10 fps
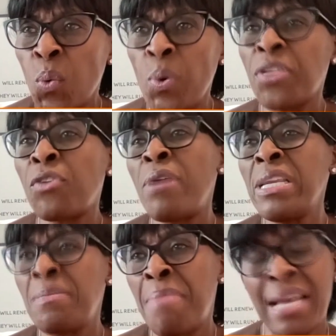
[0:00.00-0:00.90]
with
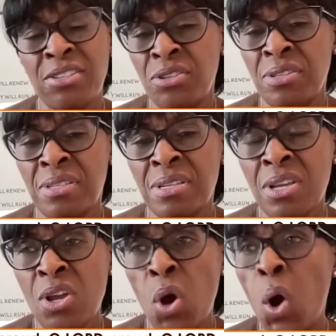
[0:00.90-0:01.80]
great matters
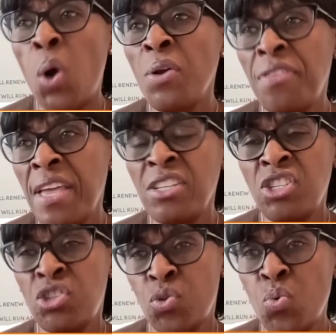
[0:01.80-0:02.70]
or
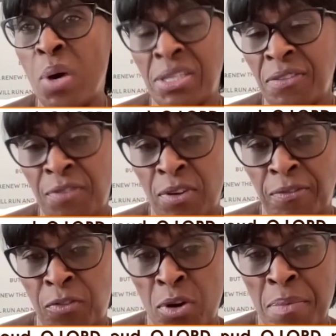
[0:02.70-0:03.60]
things too wonderful
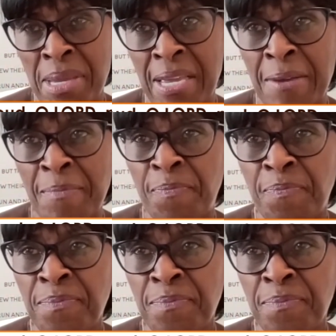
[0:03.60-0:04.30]
for me.